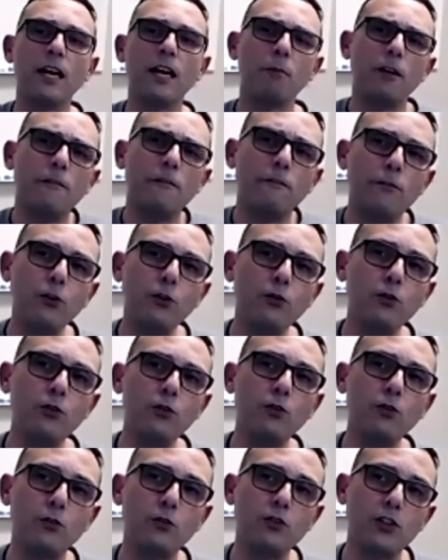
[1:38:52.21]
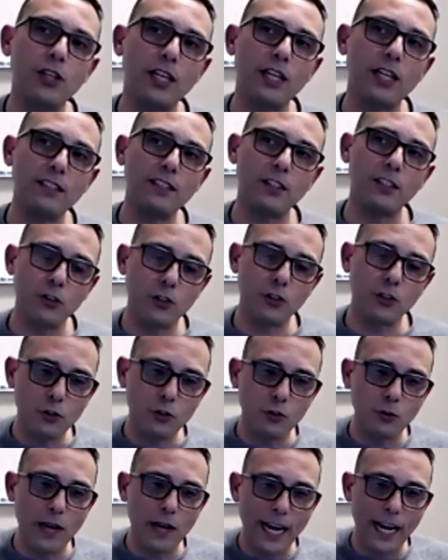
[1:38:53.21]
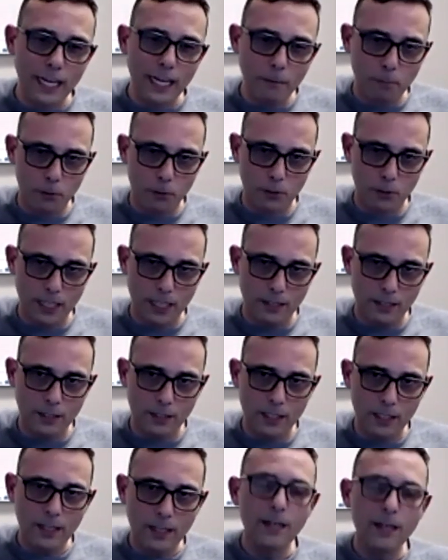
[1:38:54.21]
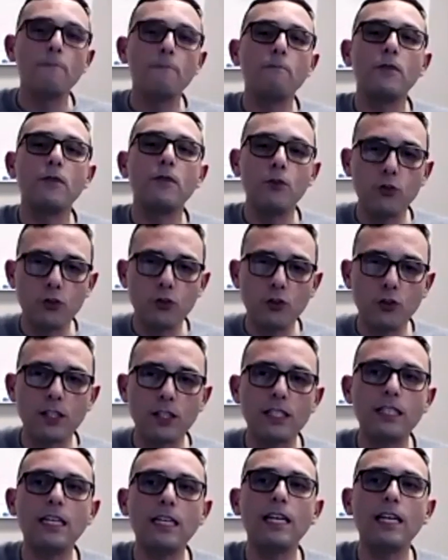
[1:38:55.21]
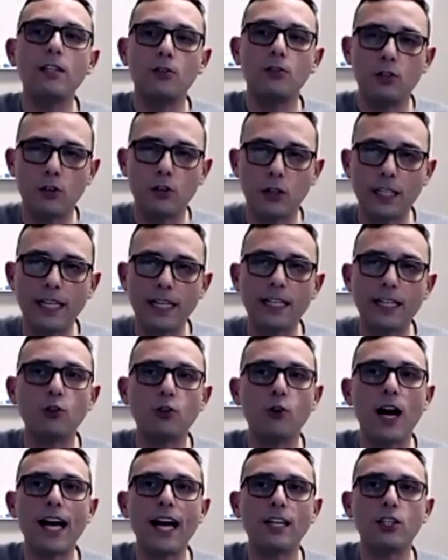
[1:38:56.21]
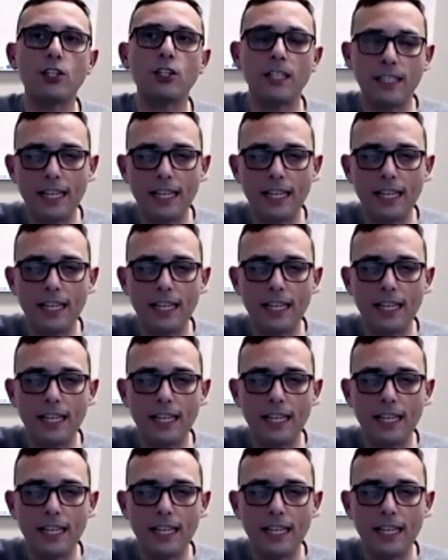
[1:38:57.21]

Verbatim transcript: But if you do those things and you just do 80% of it, you start seeing, you start getting traction.